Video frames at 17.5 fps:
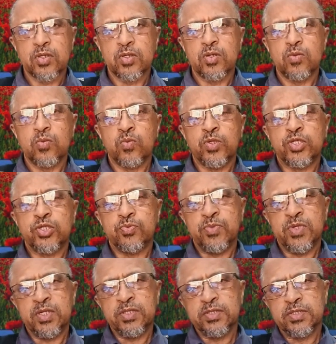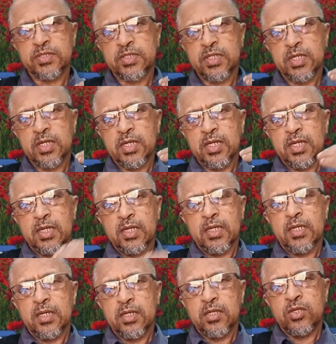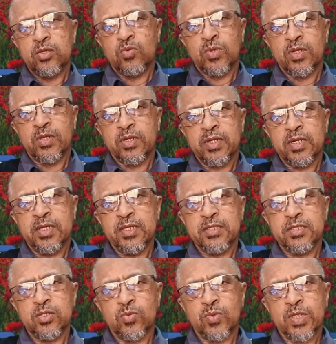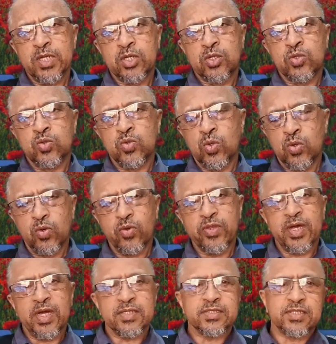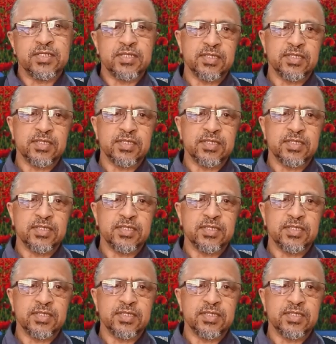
which means you will read, you will ignore that